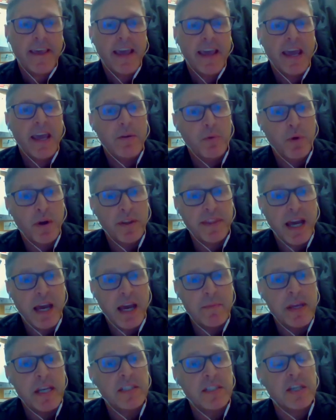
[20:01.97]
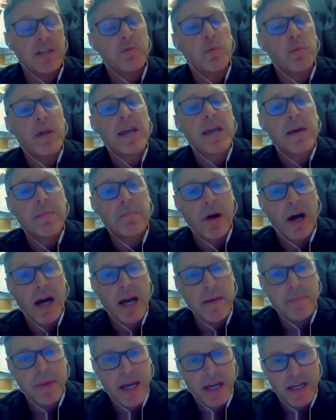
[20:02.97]
And what that means is we can
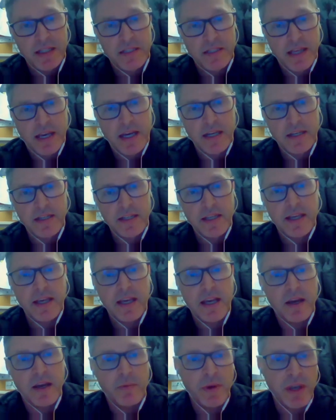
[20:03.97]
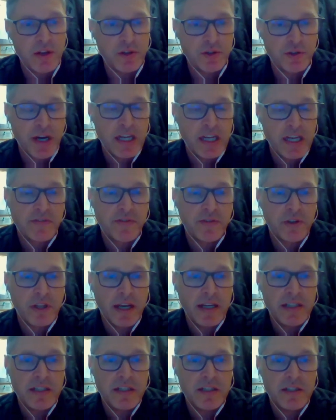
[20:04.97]
bypass that. We can transfer
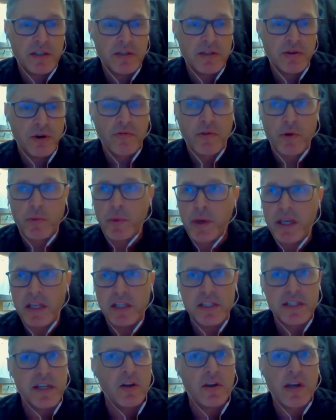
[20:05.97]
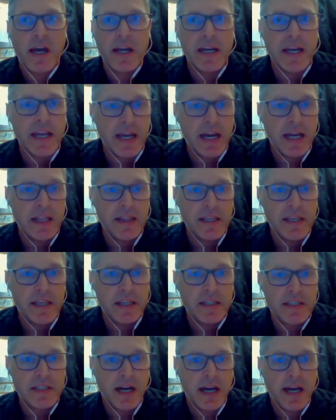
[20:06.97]
licenses over. We can still kind of gut the
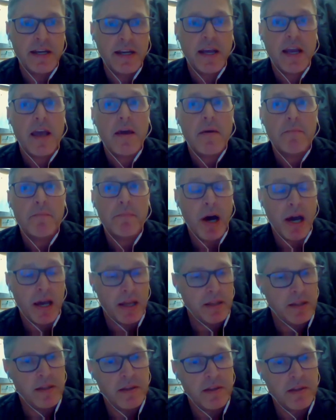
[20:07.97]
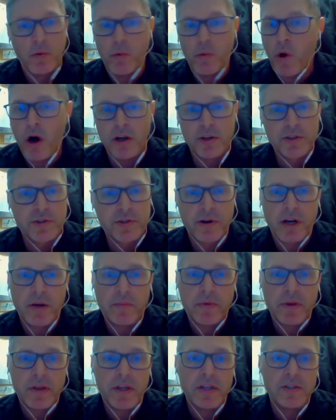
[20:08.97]
inside, but the walls are up.
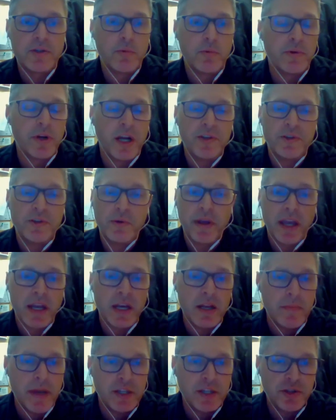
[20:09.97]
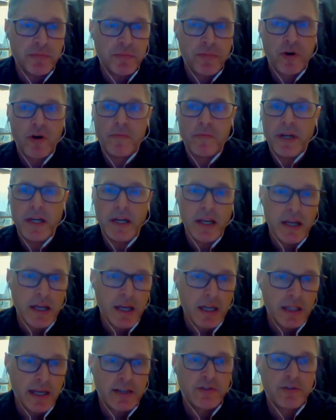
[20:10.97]
And so we're not doing any major permitting,
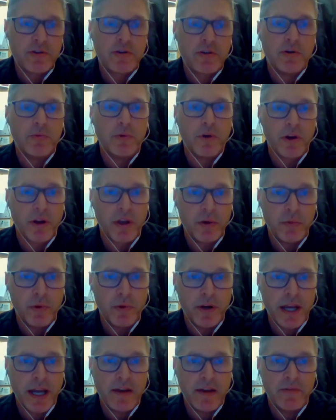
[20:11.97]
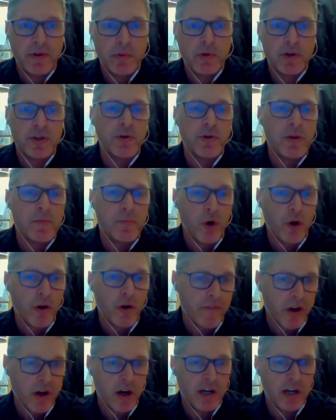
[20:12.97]
electrical work and what have you. We're doing more
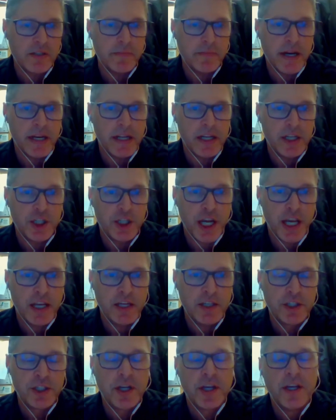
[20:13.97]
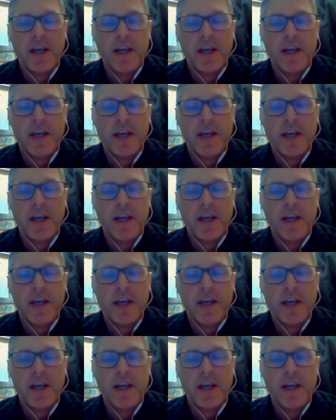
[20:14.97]
of a cosmetic change.